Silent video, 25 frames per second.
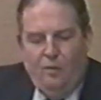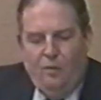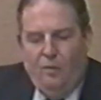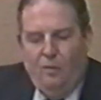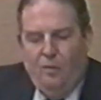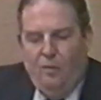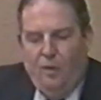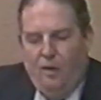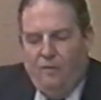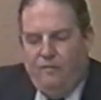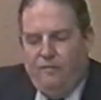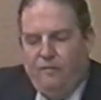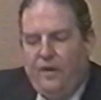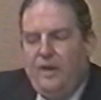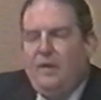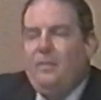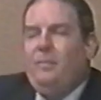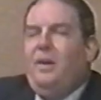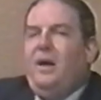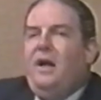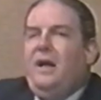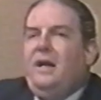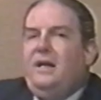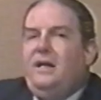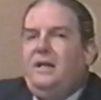a friend of
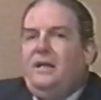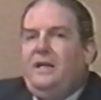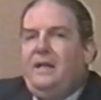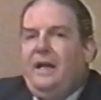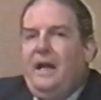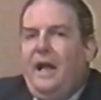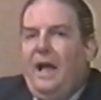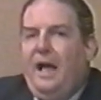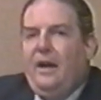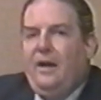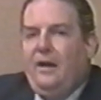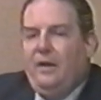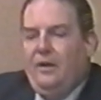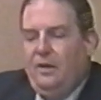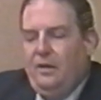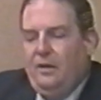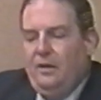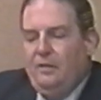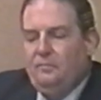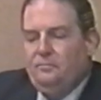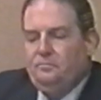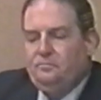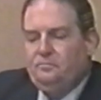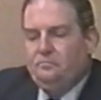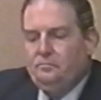mine in Canada
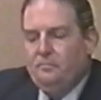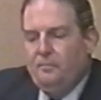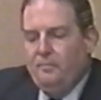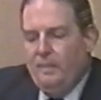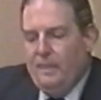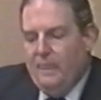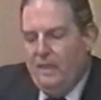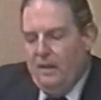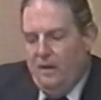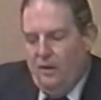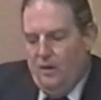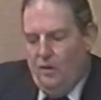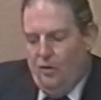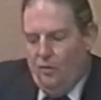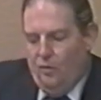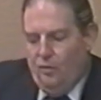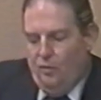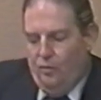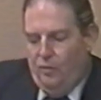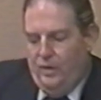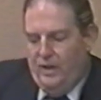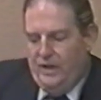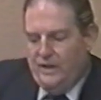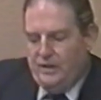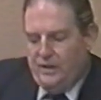
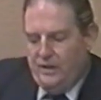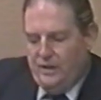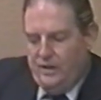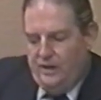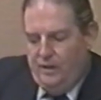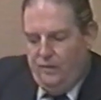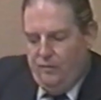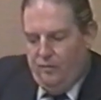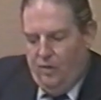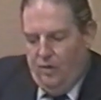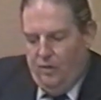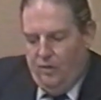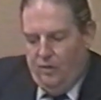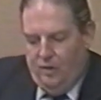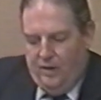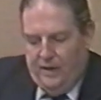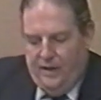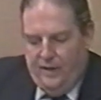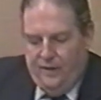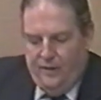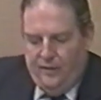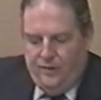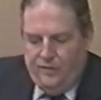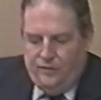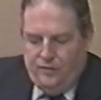recently wrote a
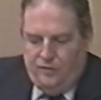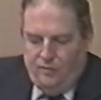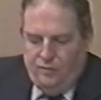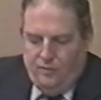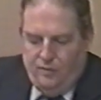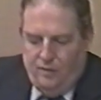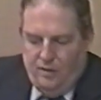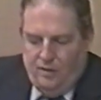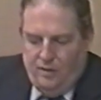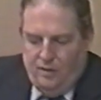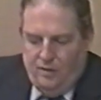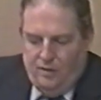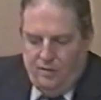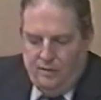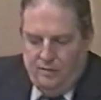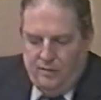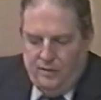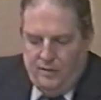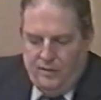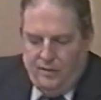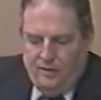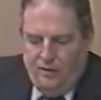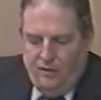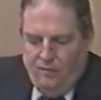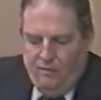letter
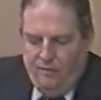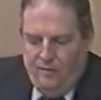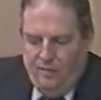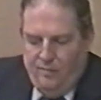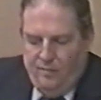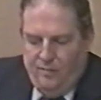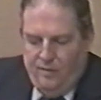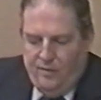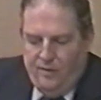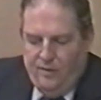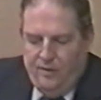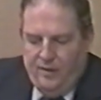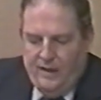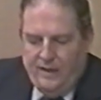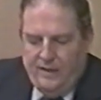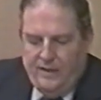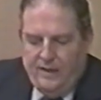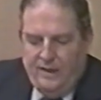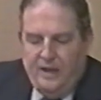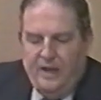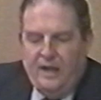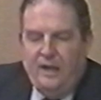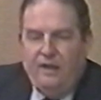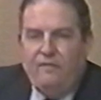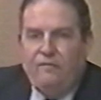in November
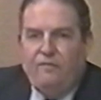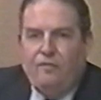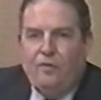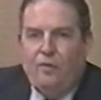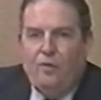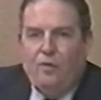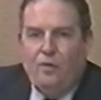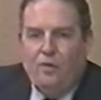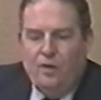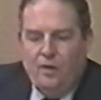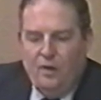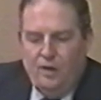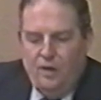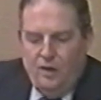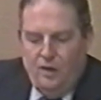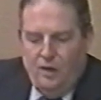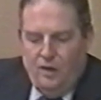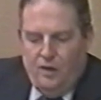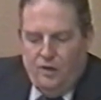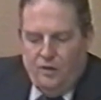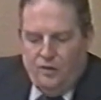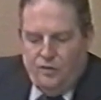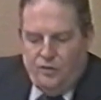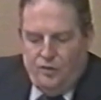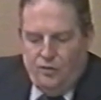1984
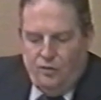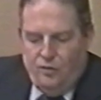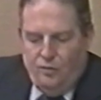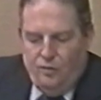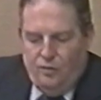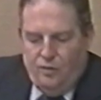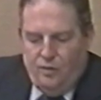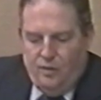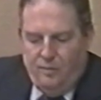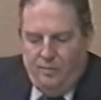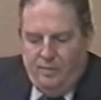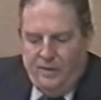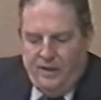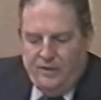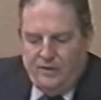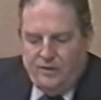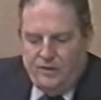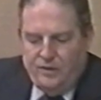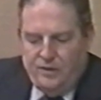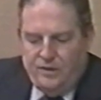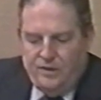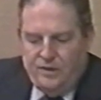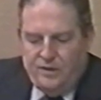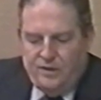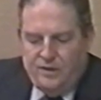to
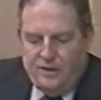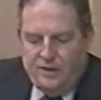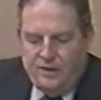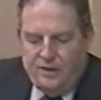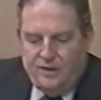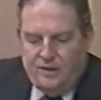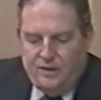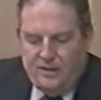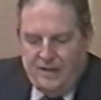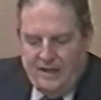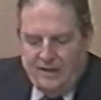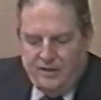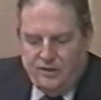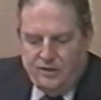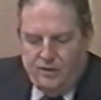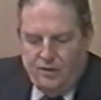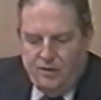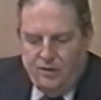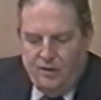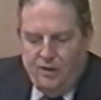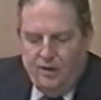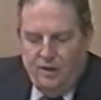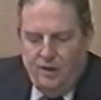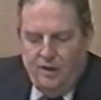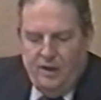Kapitza's
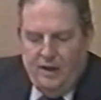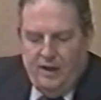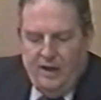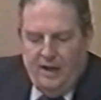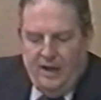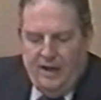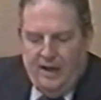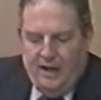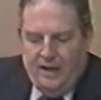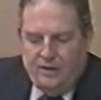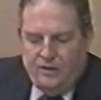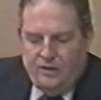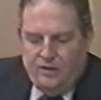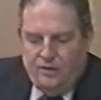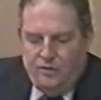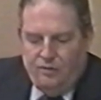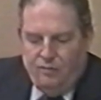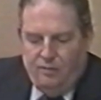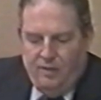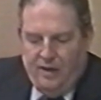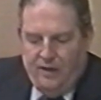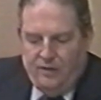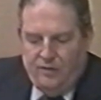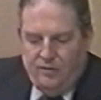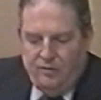successor as
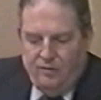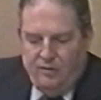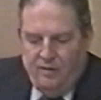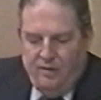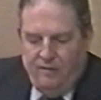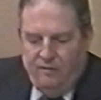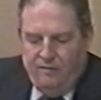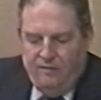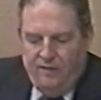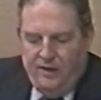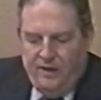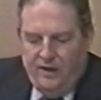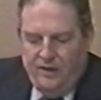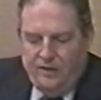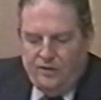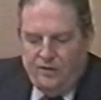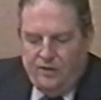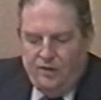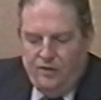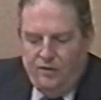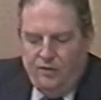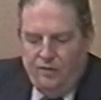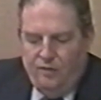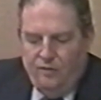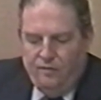director of the
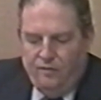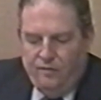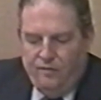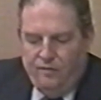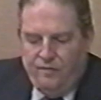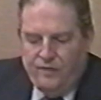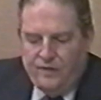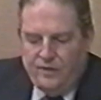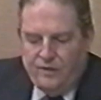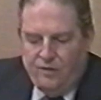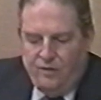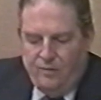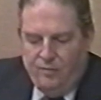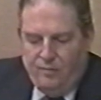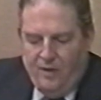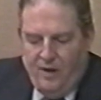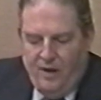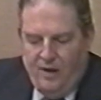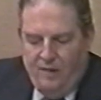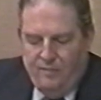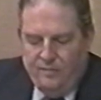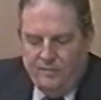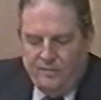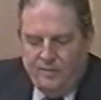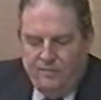Institute for Physical
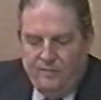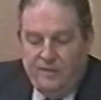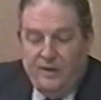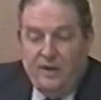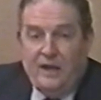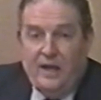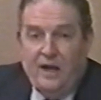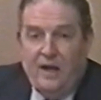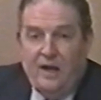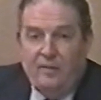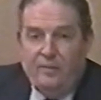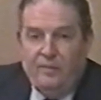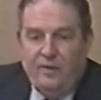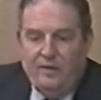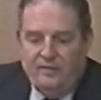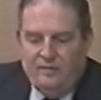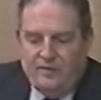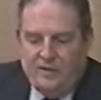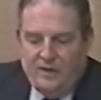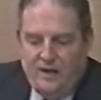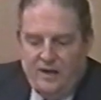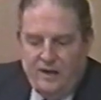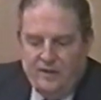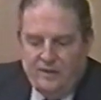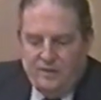Problems of the Academy of
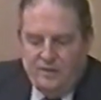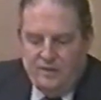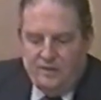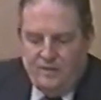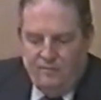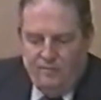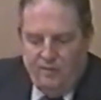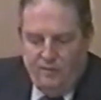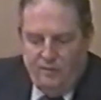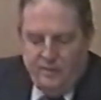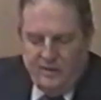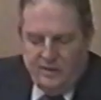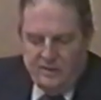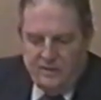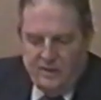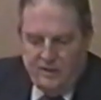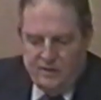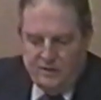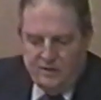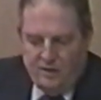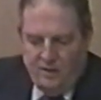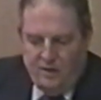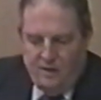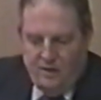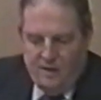Sciences of the
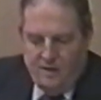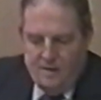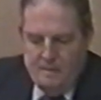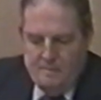USSR.